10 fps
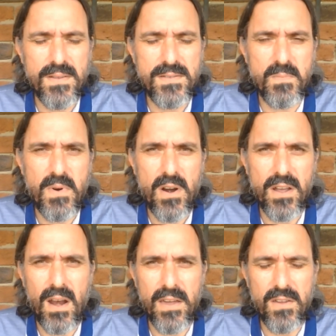borrow a
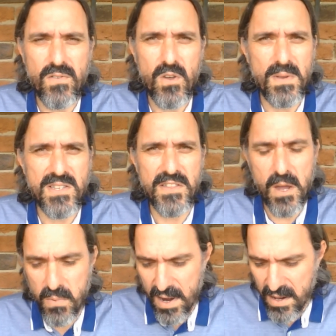colloquial term, it's a
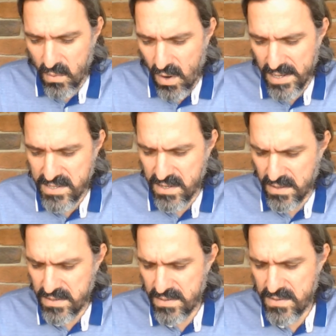no-brainer why it's
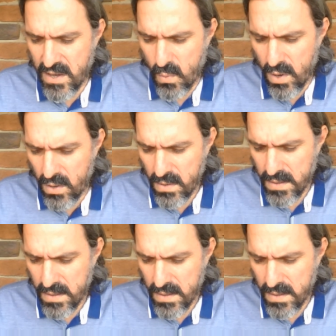sold so well.